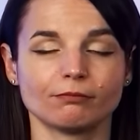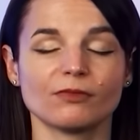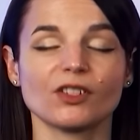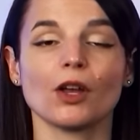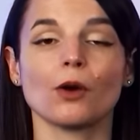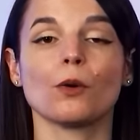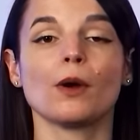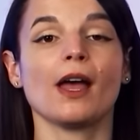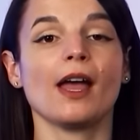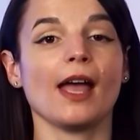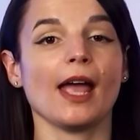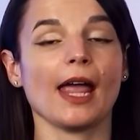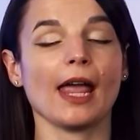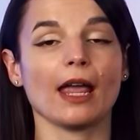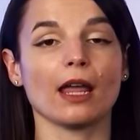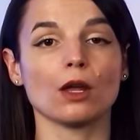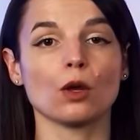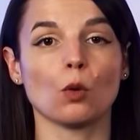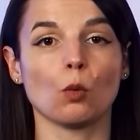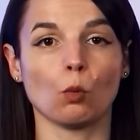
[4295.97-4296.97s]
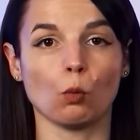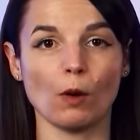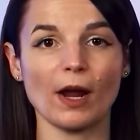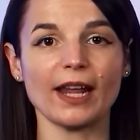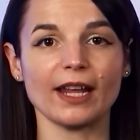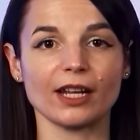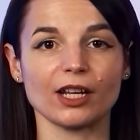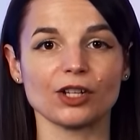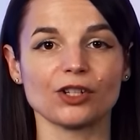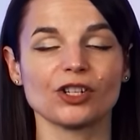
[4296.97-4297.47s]
So a
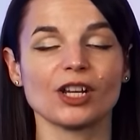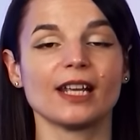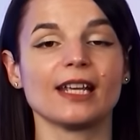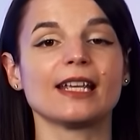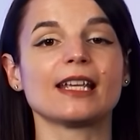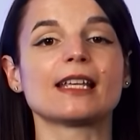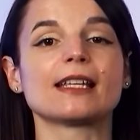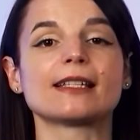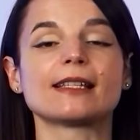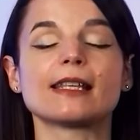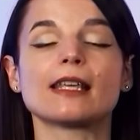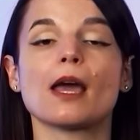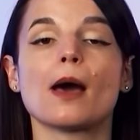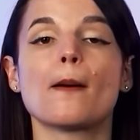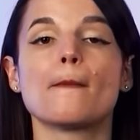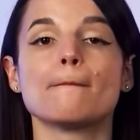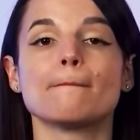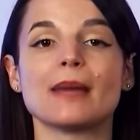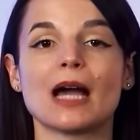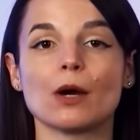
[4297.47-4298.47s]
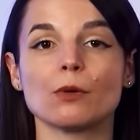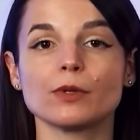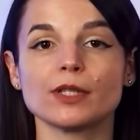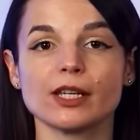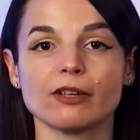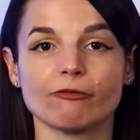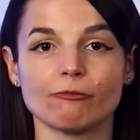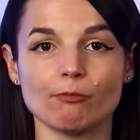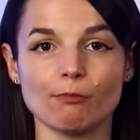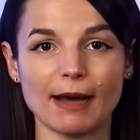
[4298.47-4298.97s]
wage is the amount
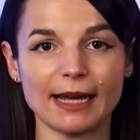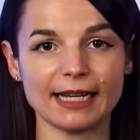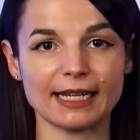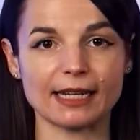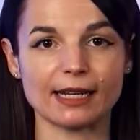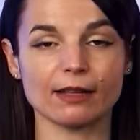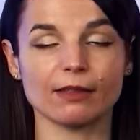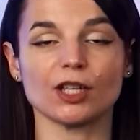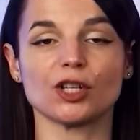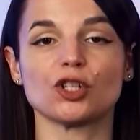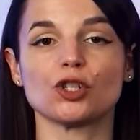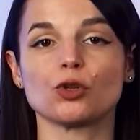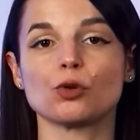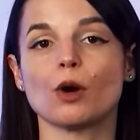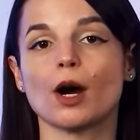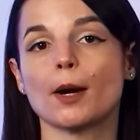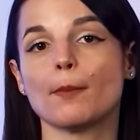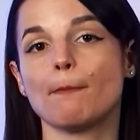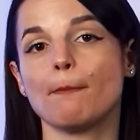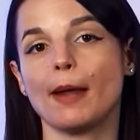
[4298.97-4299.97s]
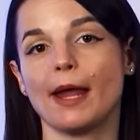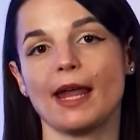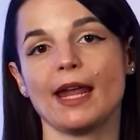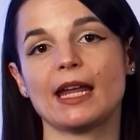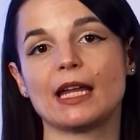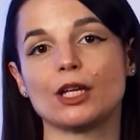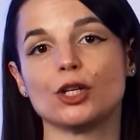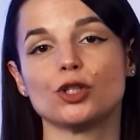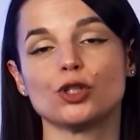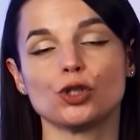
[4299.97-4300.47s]
of money that you are
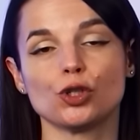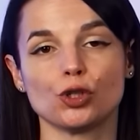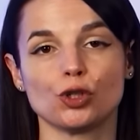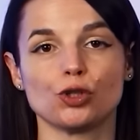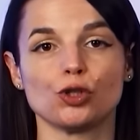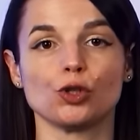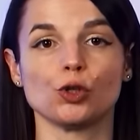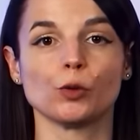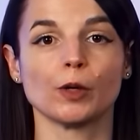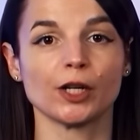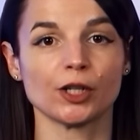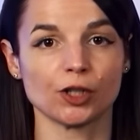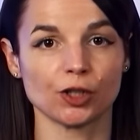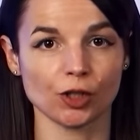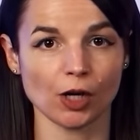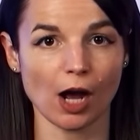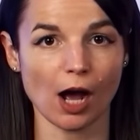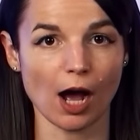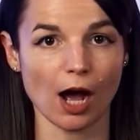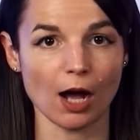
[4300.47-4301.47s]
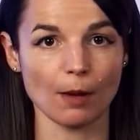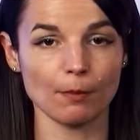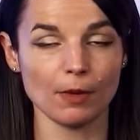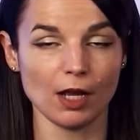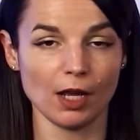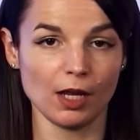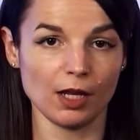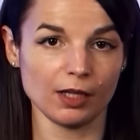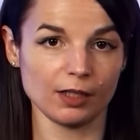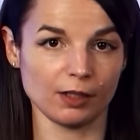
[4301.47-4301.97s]
paid to do a job.
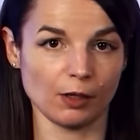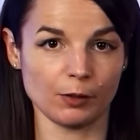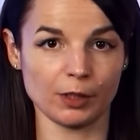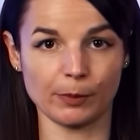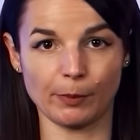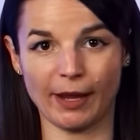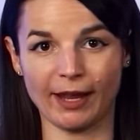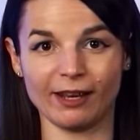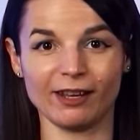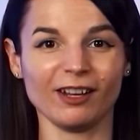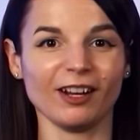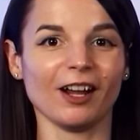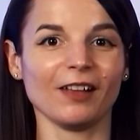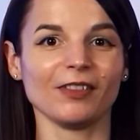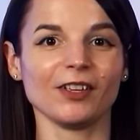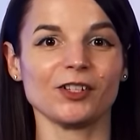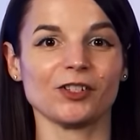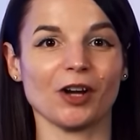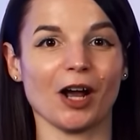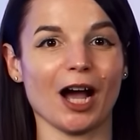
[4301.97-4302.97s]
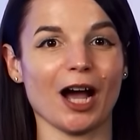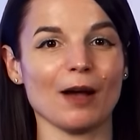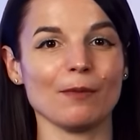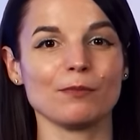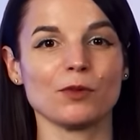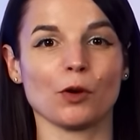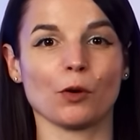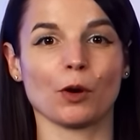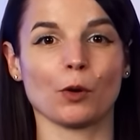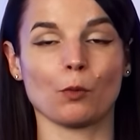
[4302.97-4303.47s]
So depending on the job,
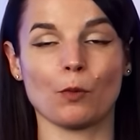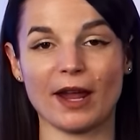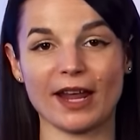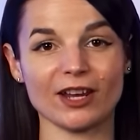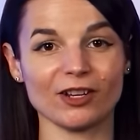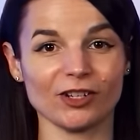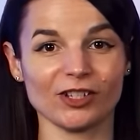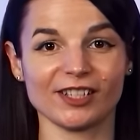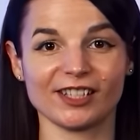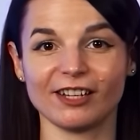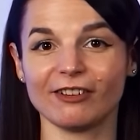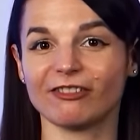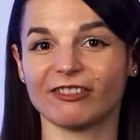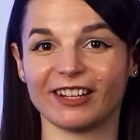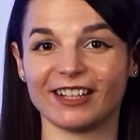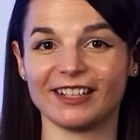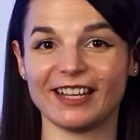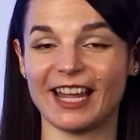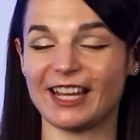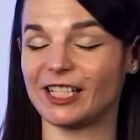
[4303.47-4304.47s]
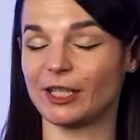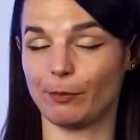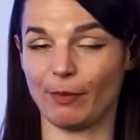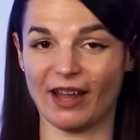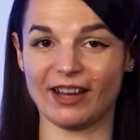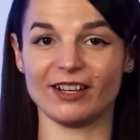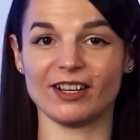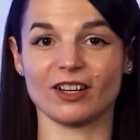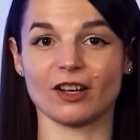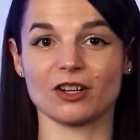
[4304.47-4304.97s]
your wage is different. And
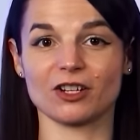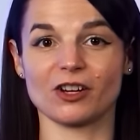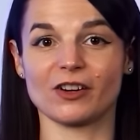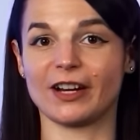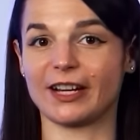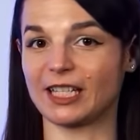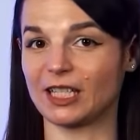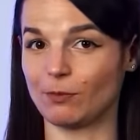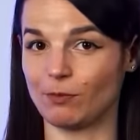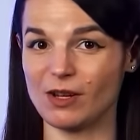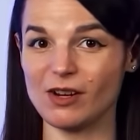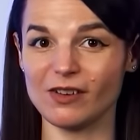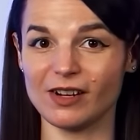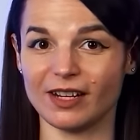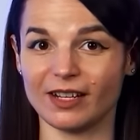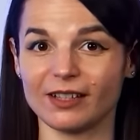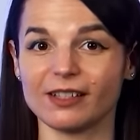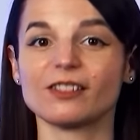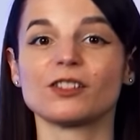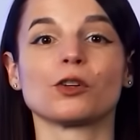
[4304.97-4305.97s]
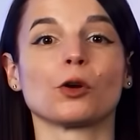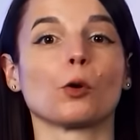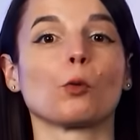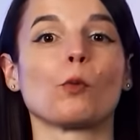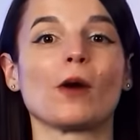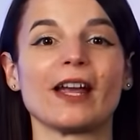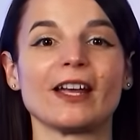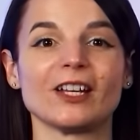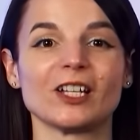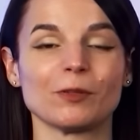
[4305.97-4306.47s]
depending on your experience, your
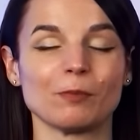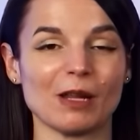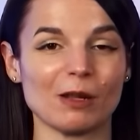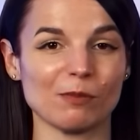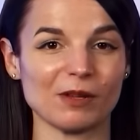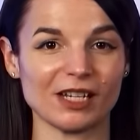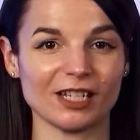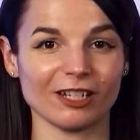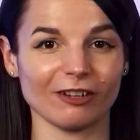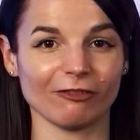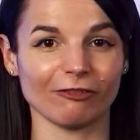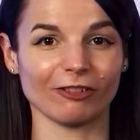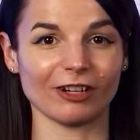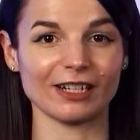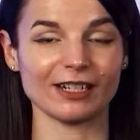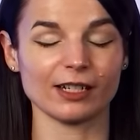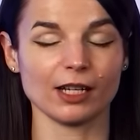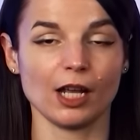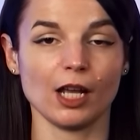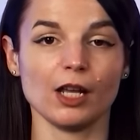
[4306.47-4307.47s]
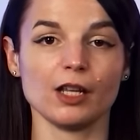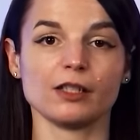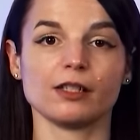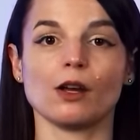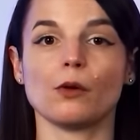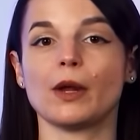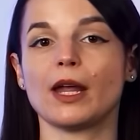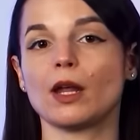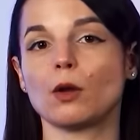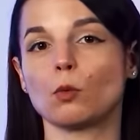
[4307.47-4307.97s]
wage may be different.
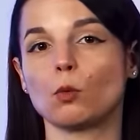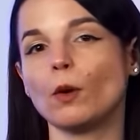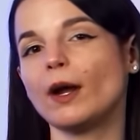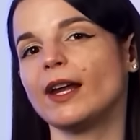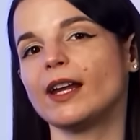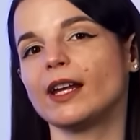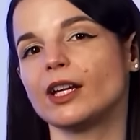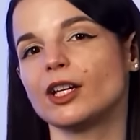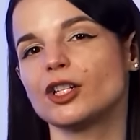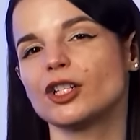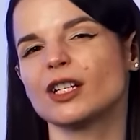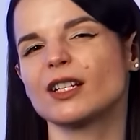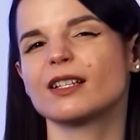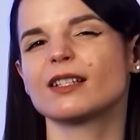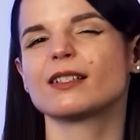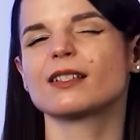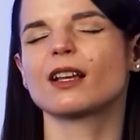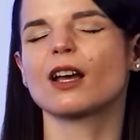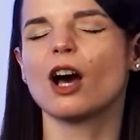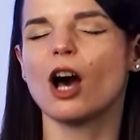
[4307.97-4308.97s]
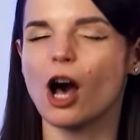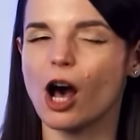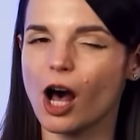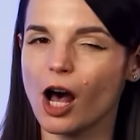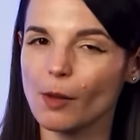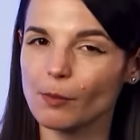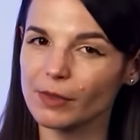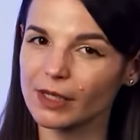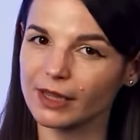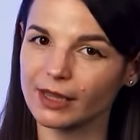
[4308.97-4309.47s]
So a wage is
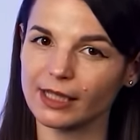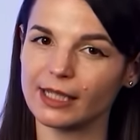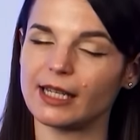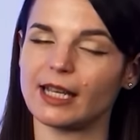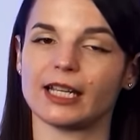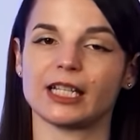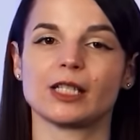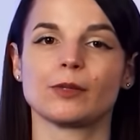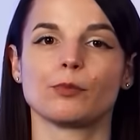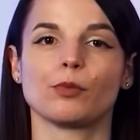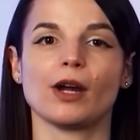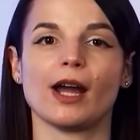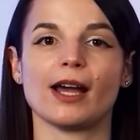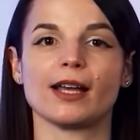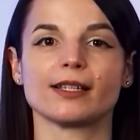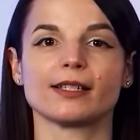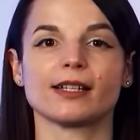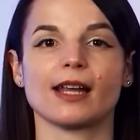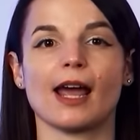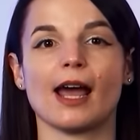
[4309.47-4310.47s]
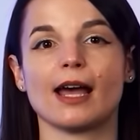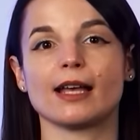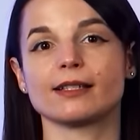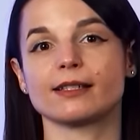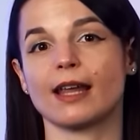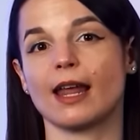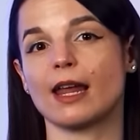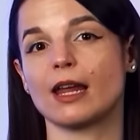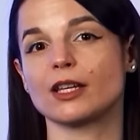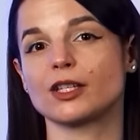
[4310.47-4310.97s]
commonly expressed as
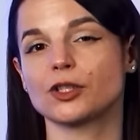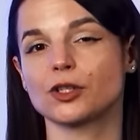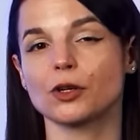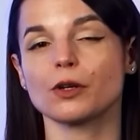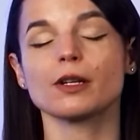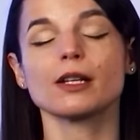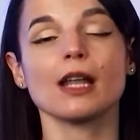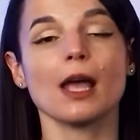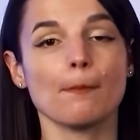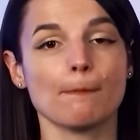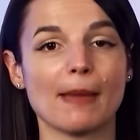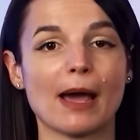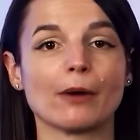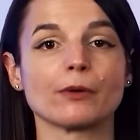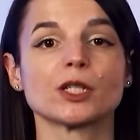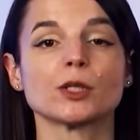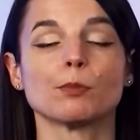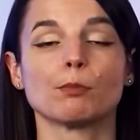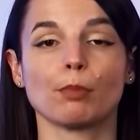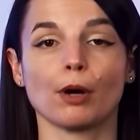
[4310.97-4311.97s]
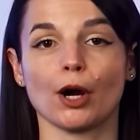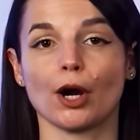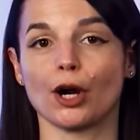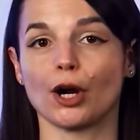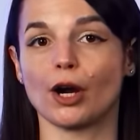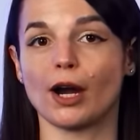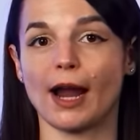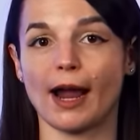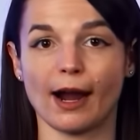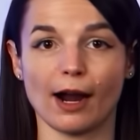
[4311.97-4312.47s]
a certain amount
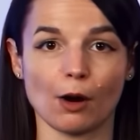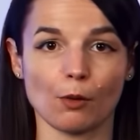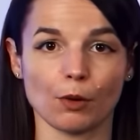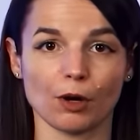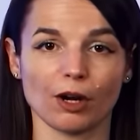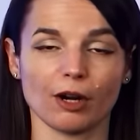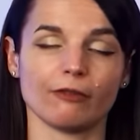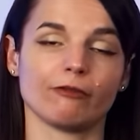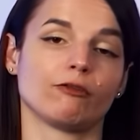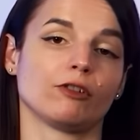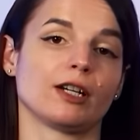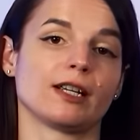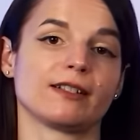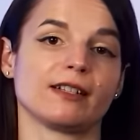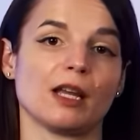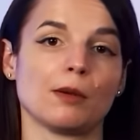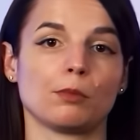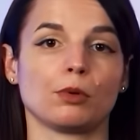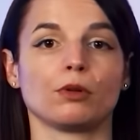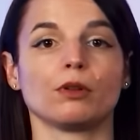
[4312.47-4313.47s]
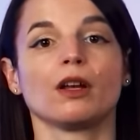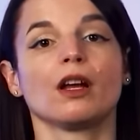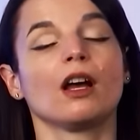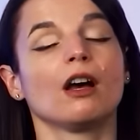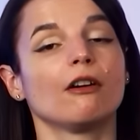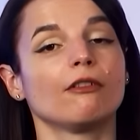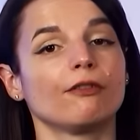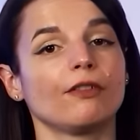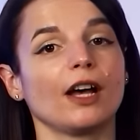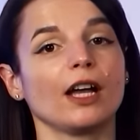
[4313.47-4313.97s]
per hour. For example,
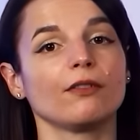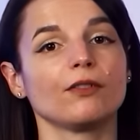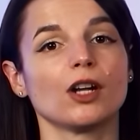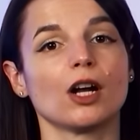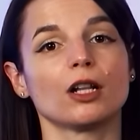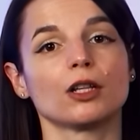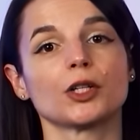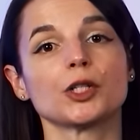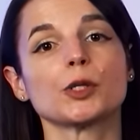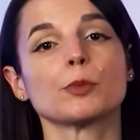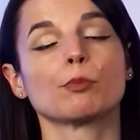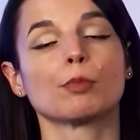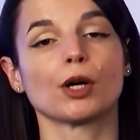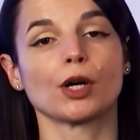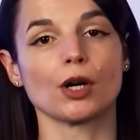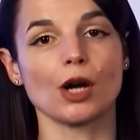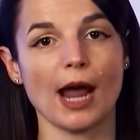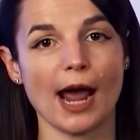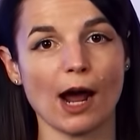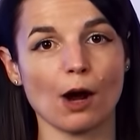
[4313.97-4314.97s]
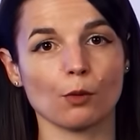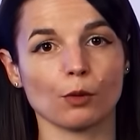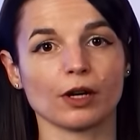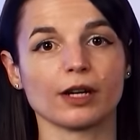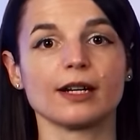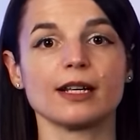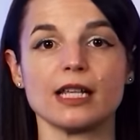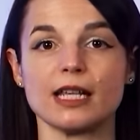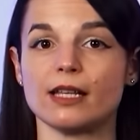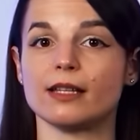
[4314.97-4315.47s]
$5 per
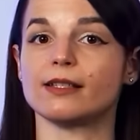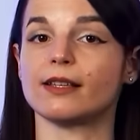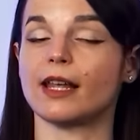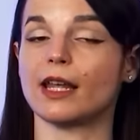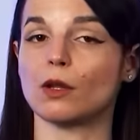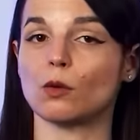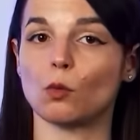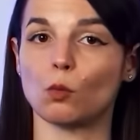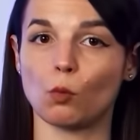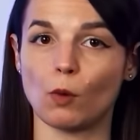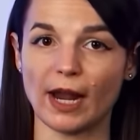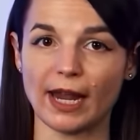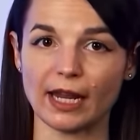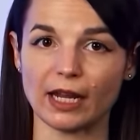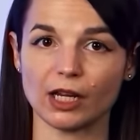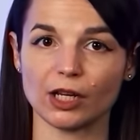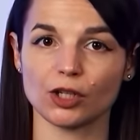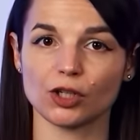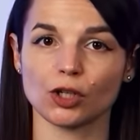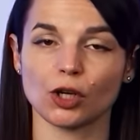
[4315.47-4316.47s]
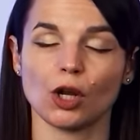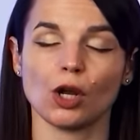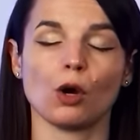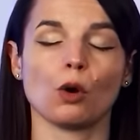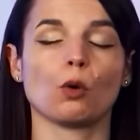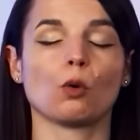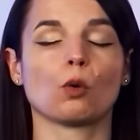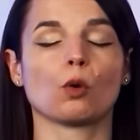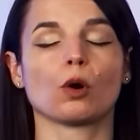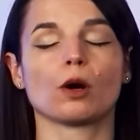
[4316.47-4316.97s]
hour is a wage.
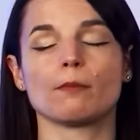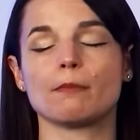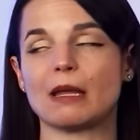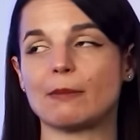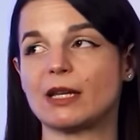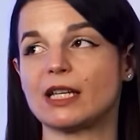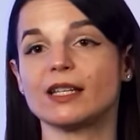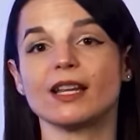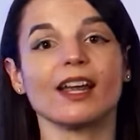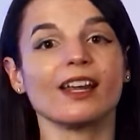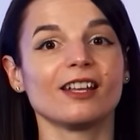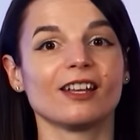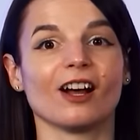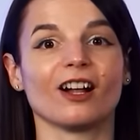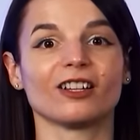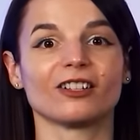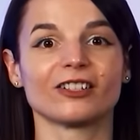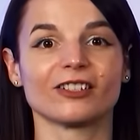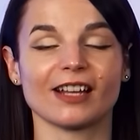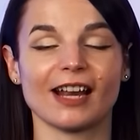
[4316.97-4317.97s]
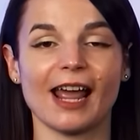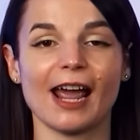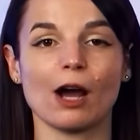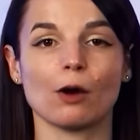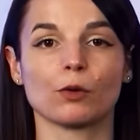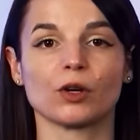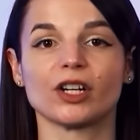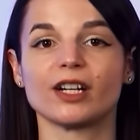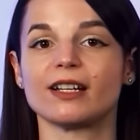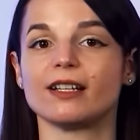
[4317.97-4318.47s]
Or maybe $10 an
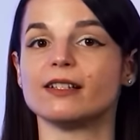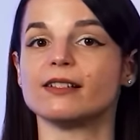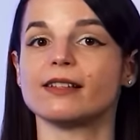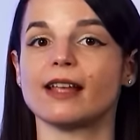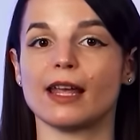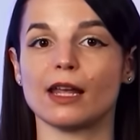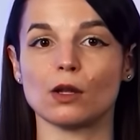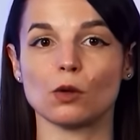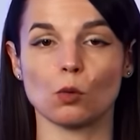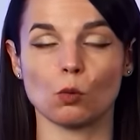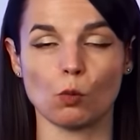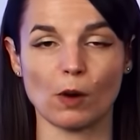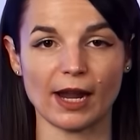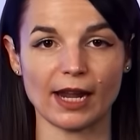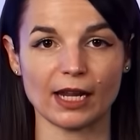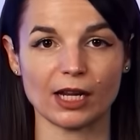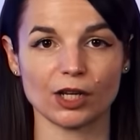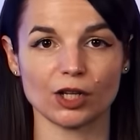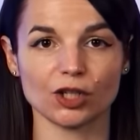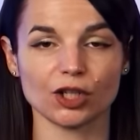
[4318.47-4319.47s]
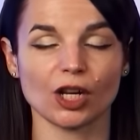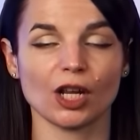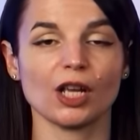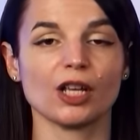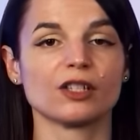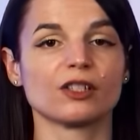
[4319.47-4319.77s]
hour is a wage.